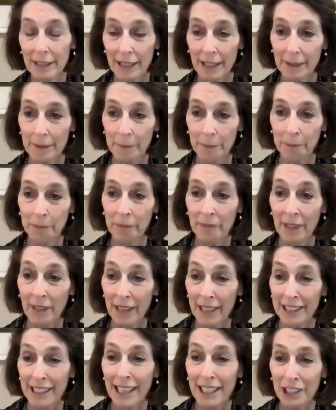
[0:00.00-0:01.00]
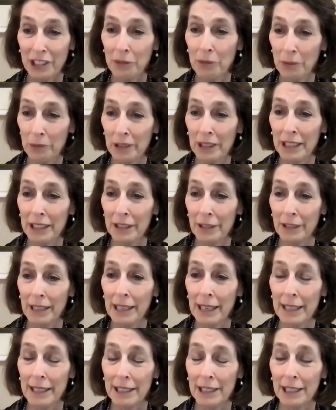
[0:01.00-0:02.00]
And that's actually what really
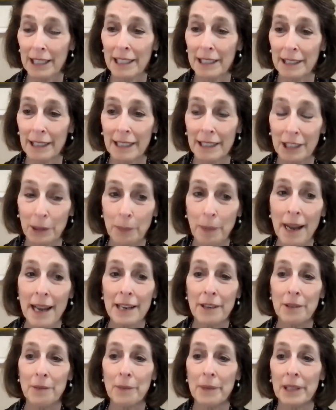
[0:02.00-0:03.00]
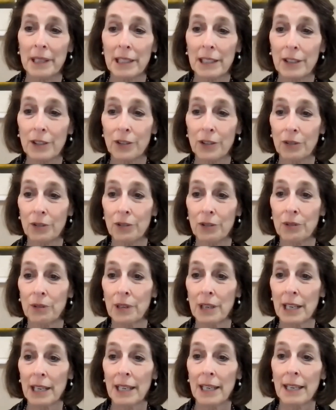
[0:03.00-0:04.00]
inspired me to
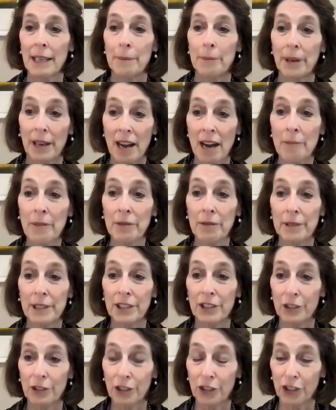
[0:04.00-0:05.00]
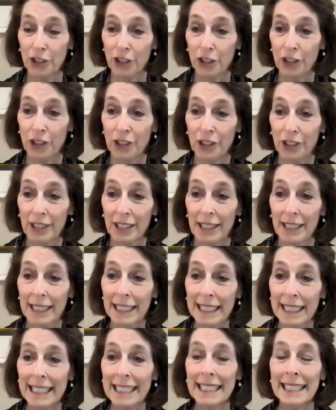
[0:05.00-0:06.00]
become a researcher
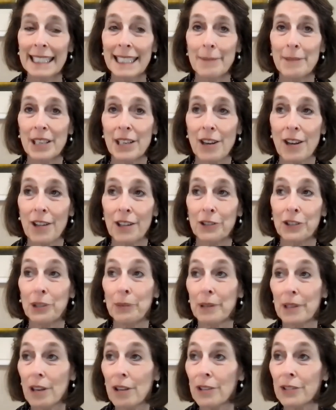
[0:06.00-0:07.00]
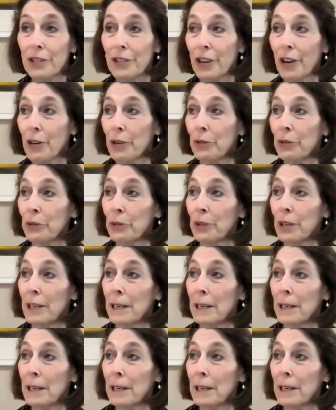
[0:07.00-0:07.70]
in immunology, but also